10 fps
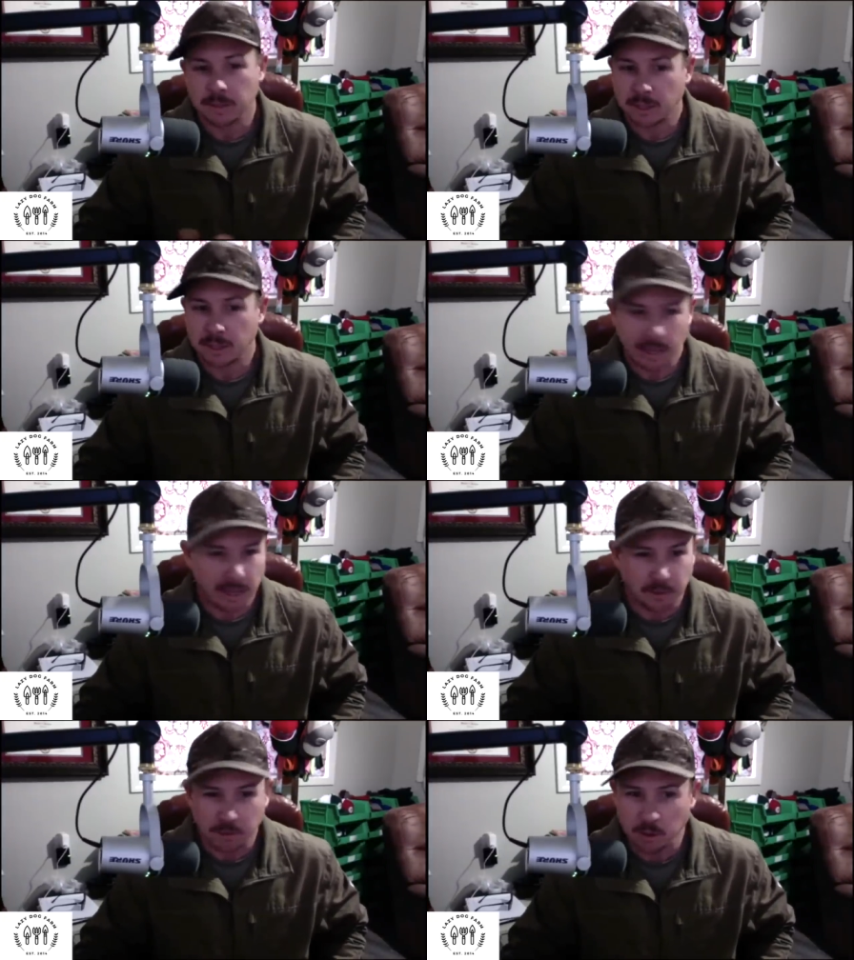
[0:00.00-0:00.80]
had a
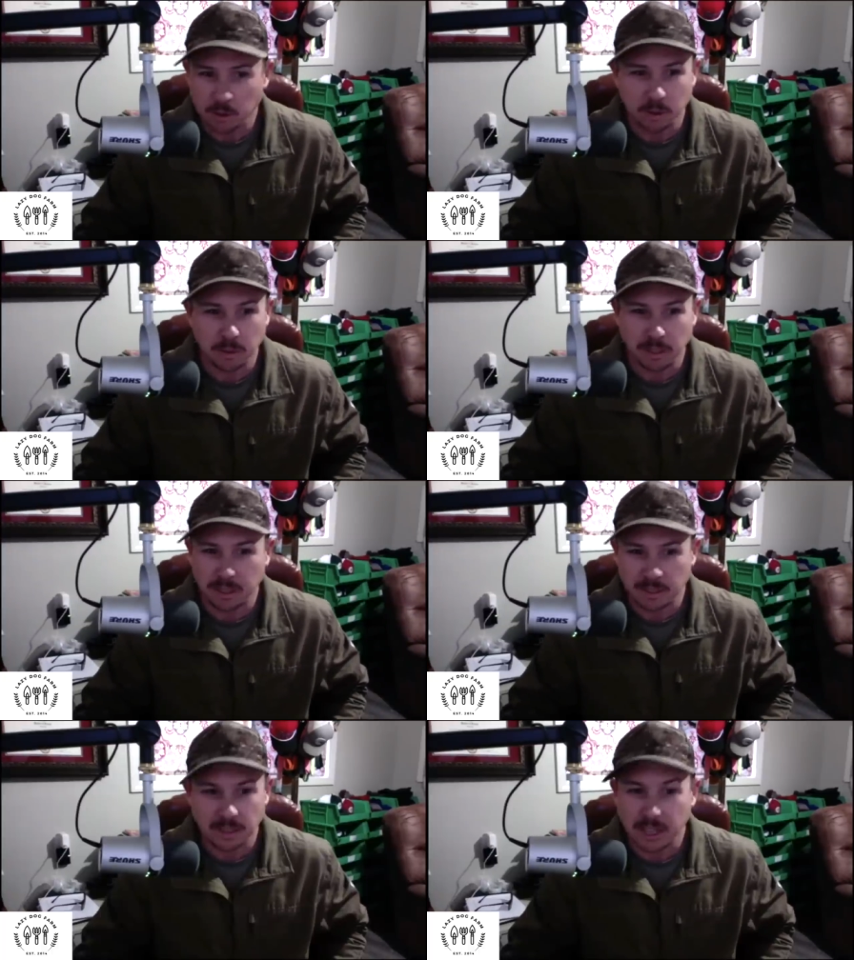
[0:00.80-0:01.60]
few that we
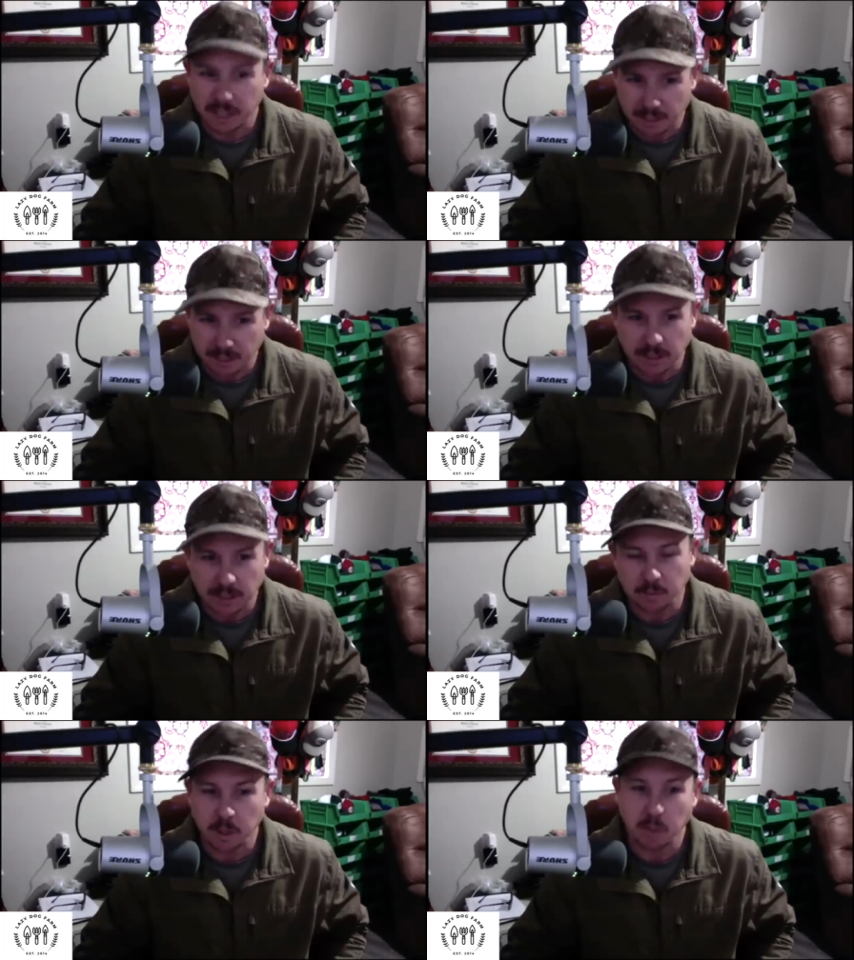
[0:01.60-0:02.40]
didn't eat, and then
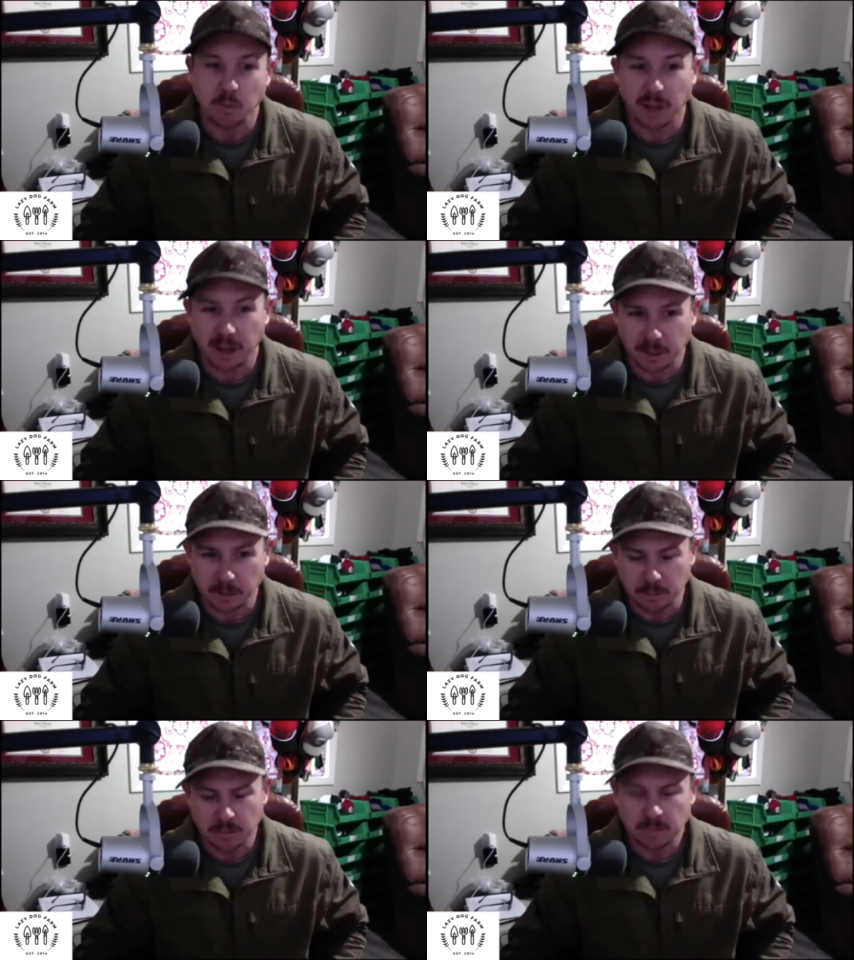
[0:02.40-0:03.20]
replanted them
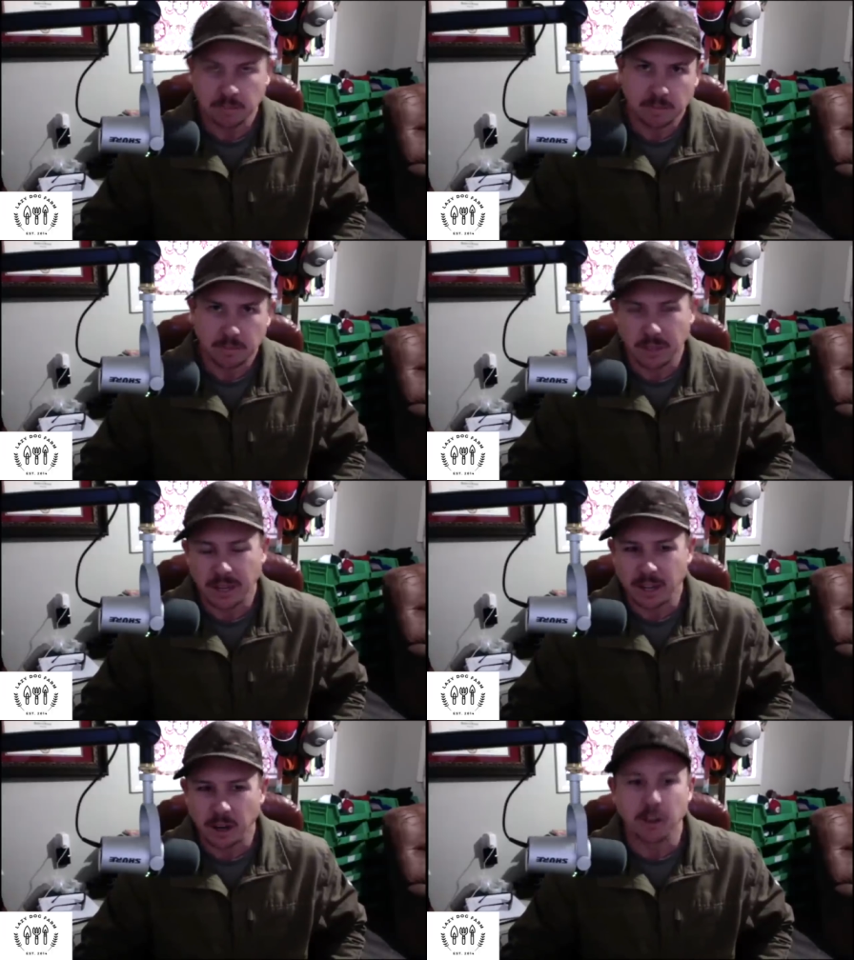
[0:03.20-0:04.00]
late
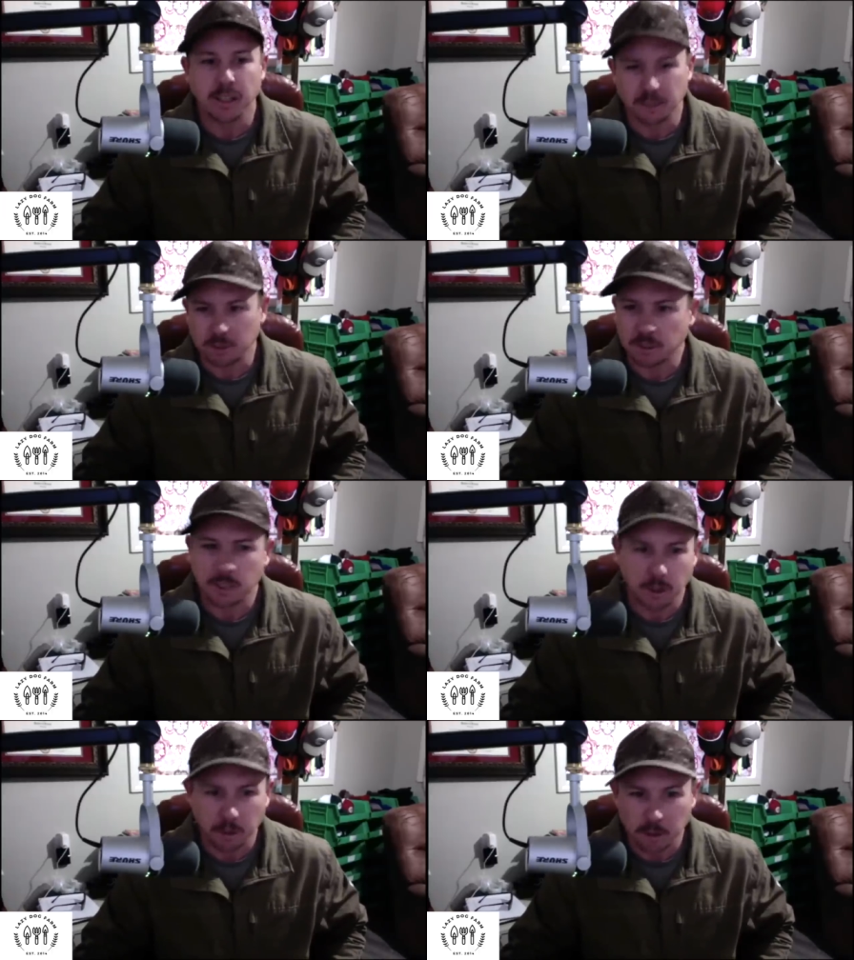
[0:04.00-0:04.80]
August or
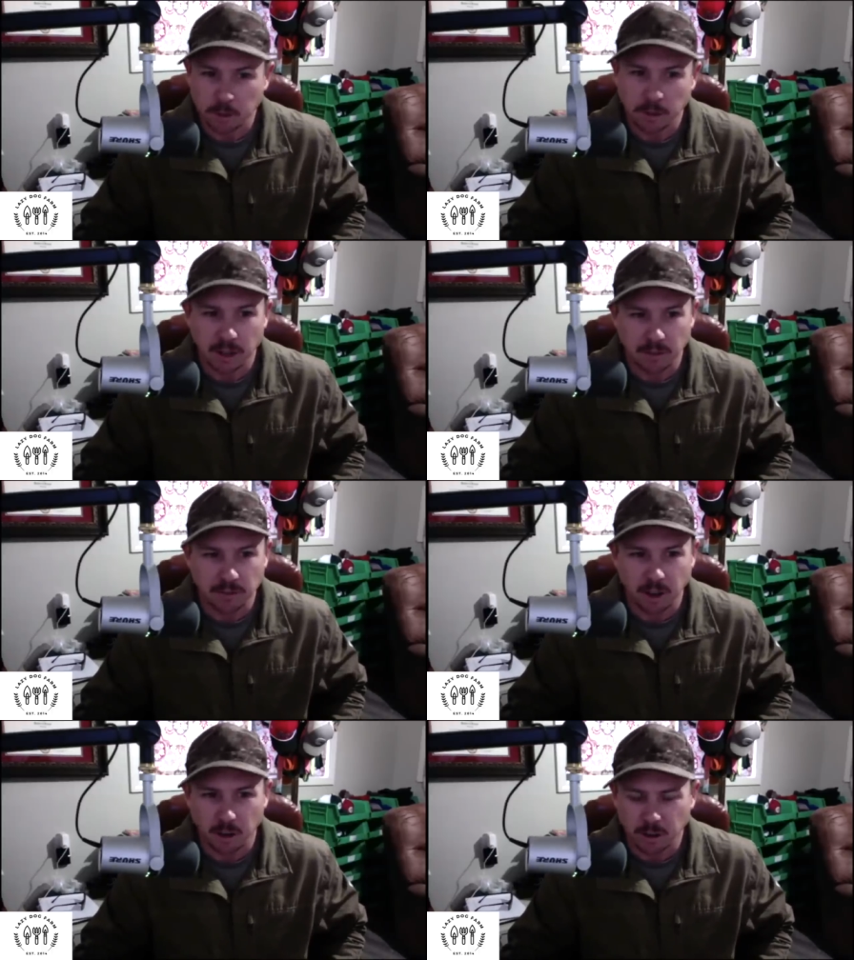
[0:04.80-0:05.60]
so and grew out a
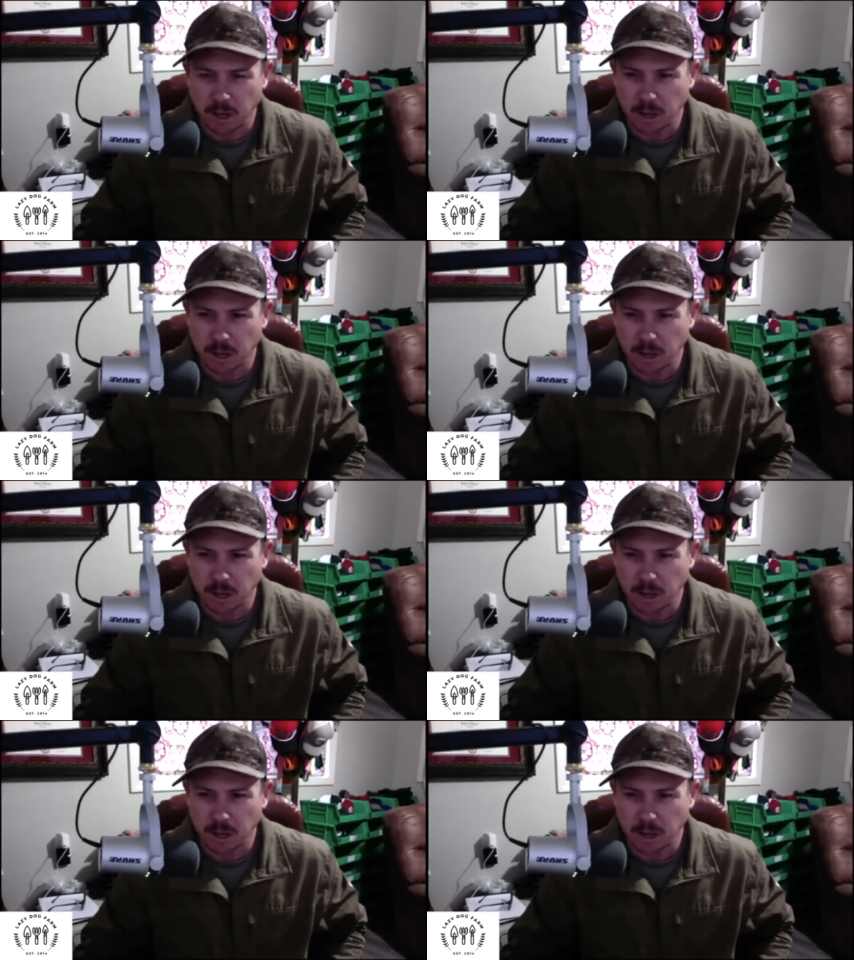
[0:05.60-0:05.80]
fall crop.